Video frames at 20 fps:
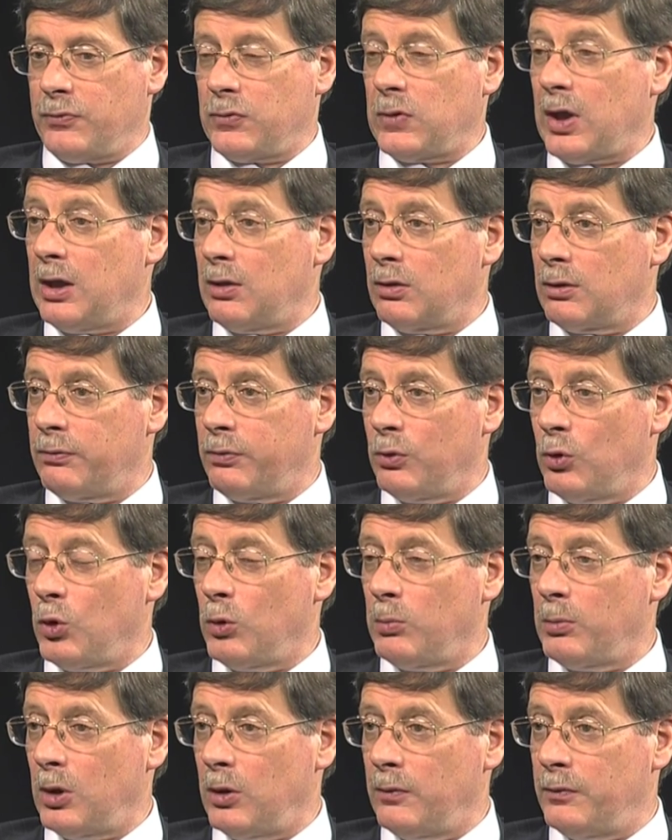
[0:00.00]
take the
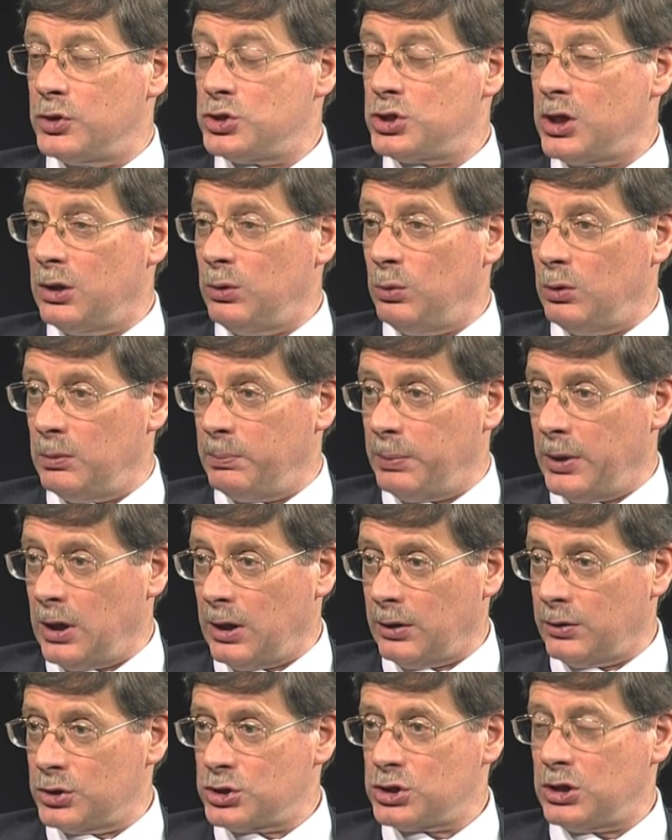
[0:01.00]
form of a genuine
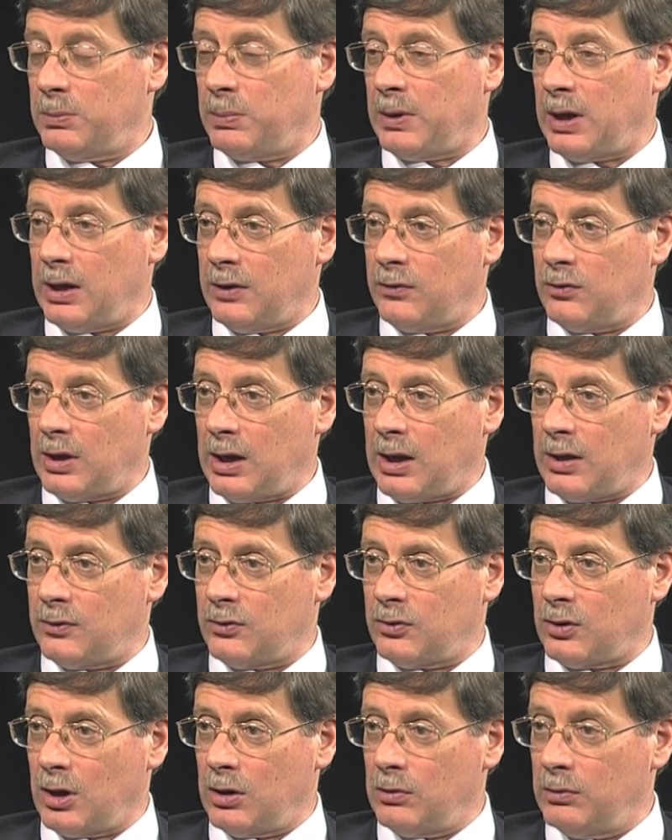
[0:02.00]
partnership, as
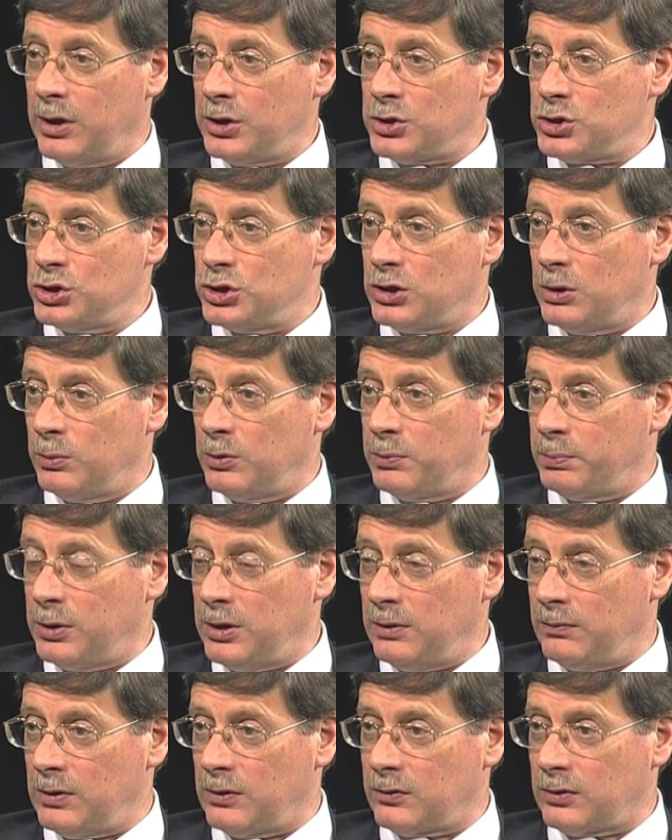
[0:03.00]
has our relationship with
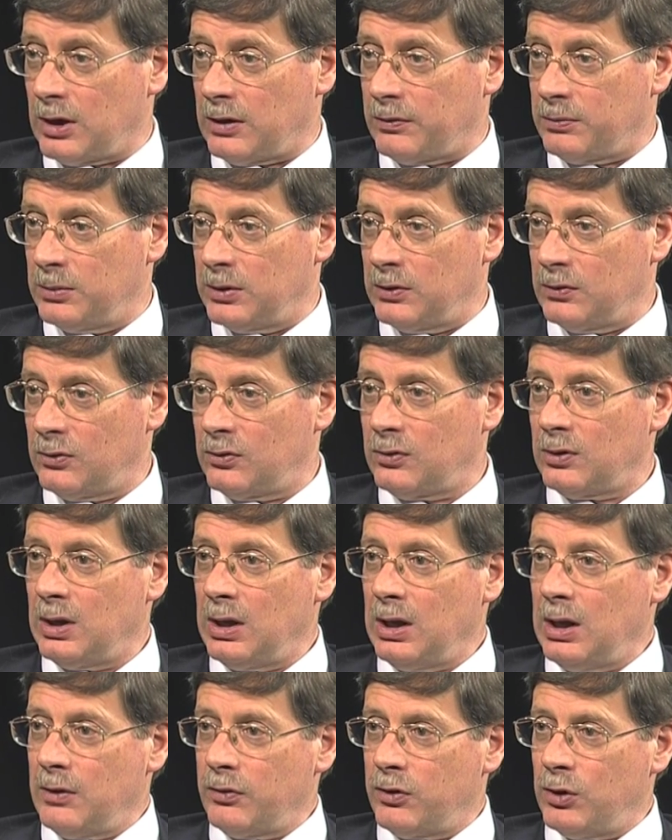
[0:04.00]
previous governments,
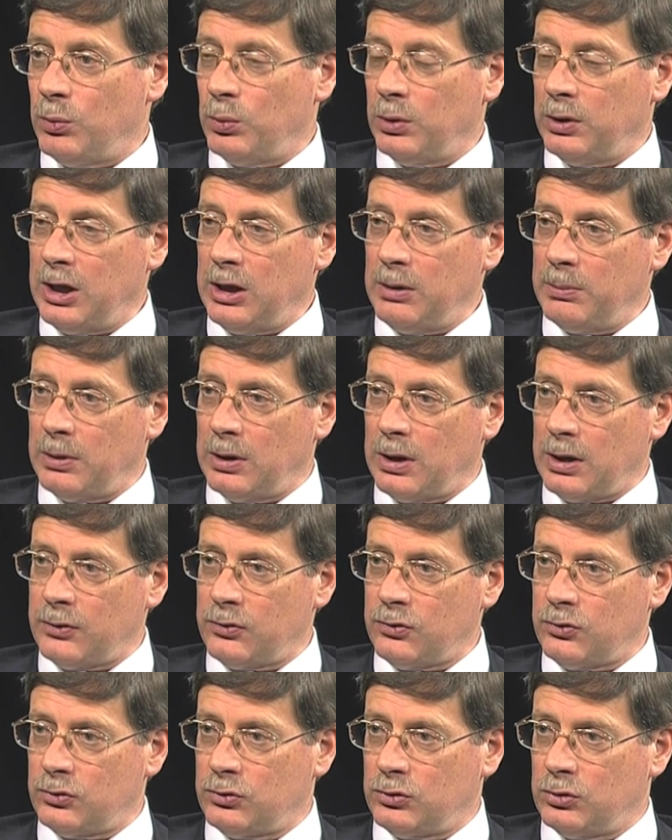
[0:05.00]
that will enable
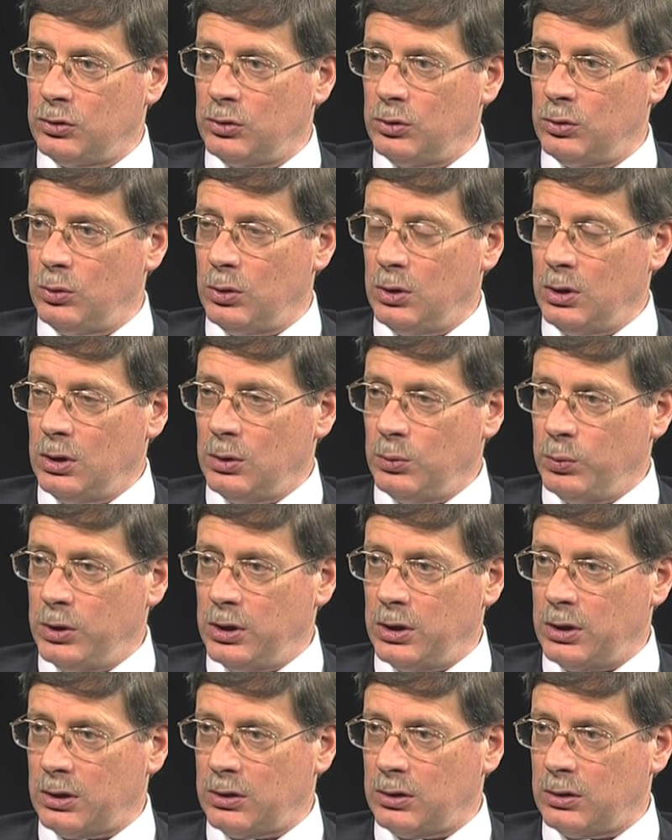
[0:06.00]
us to
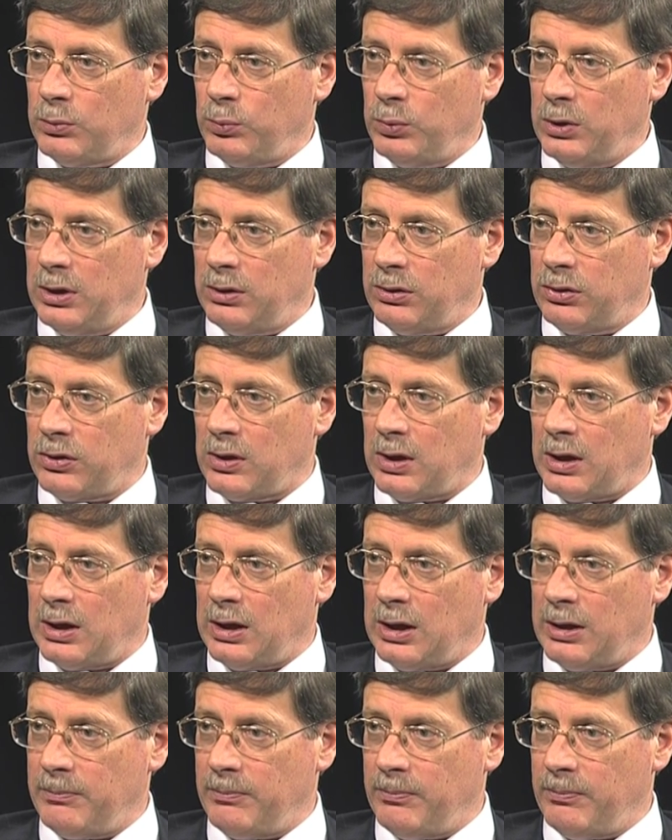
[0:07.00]
work with
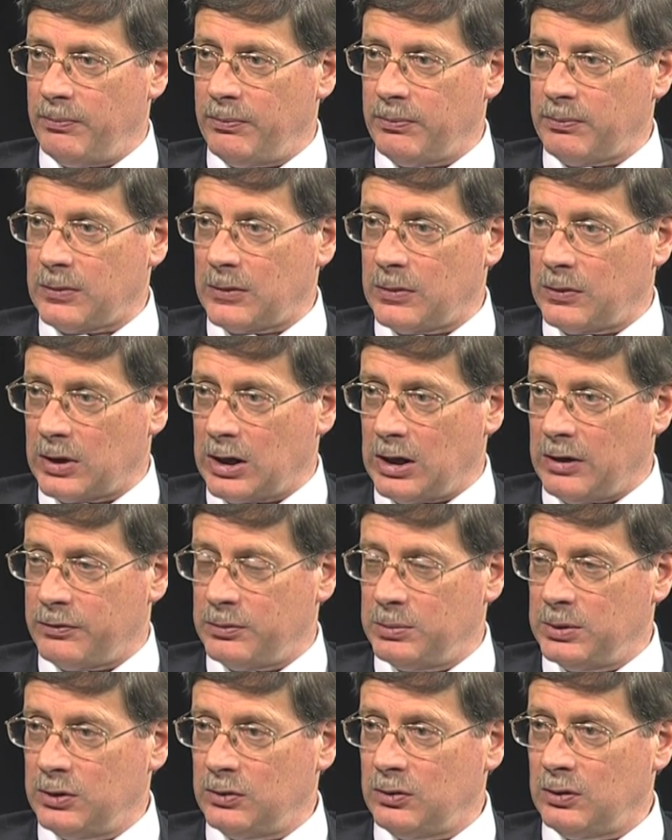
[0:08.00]
the
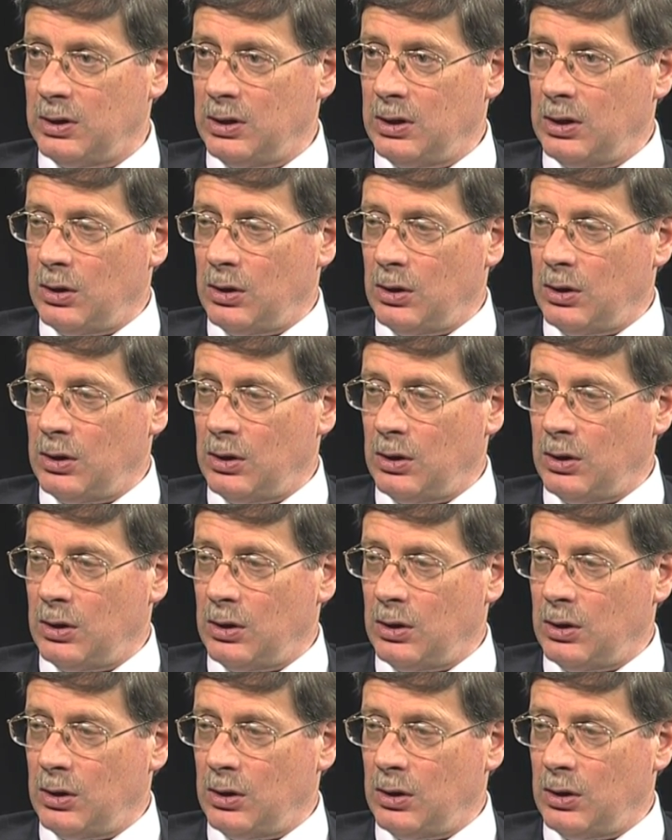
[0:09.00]
government